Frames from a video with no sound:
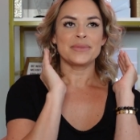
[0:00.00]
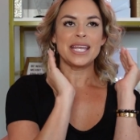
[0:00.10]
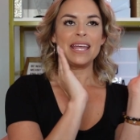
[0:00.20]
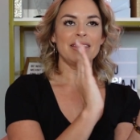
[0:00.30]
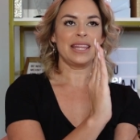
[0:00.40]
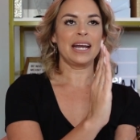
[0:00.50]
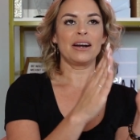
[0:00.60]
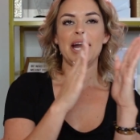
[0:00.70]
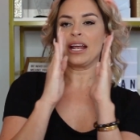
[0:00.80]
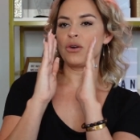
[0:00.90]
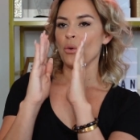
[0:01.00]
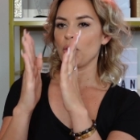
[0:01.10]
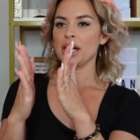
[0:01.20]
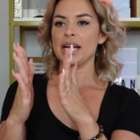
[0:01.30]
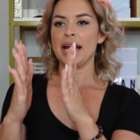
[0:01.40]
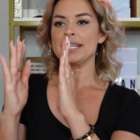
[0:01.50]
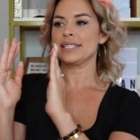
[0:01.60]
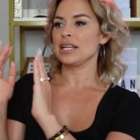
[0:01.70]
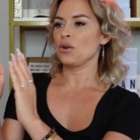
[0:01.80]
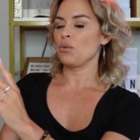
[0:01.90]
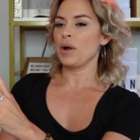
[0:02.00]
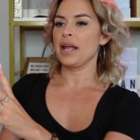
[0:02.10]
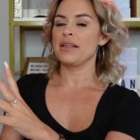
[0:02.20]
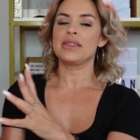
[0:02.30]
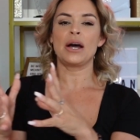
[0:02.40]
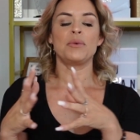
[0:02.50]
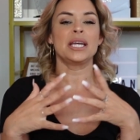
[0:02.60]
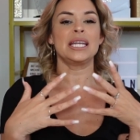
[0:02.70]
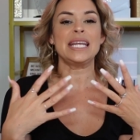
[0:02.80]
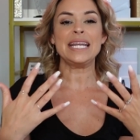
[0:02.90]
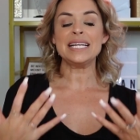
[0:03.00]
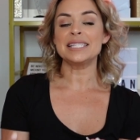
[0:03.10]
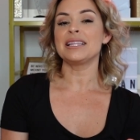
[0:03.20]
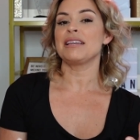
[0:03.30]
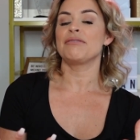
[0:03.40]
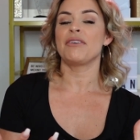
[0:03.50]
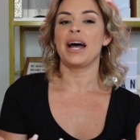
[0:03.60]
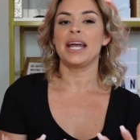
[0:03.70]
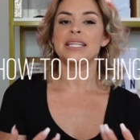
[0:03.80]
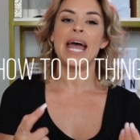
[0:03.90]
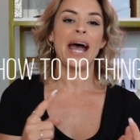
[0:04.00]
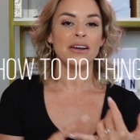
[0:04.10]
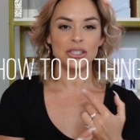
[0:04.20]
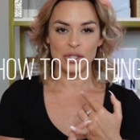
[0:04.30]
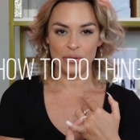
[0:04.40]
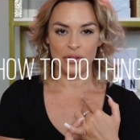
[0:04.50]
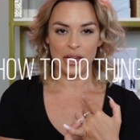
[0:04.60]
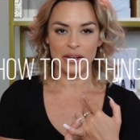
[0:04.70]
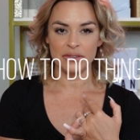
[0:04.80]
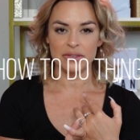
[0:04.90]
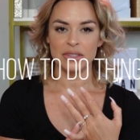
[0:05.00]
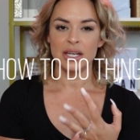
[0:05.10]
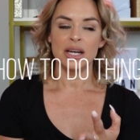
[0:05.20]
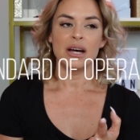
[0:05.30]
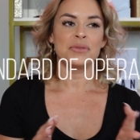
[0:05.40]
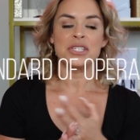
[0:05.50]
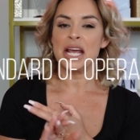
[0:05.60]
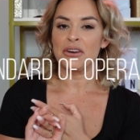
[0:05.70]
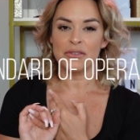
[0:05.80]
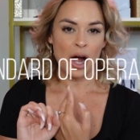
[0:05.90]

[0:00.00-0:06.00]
in there and organized in a way that we can easily find how to do things, standard of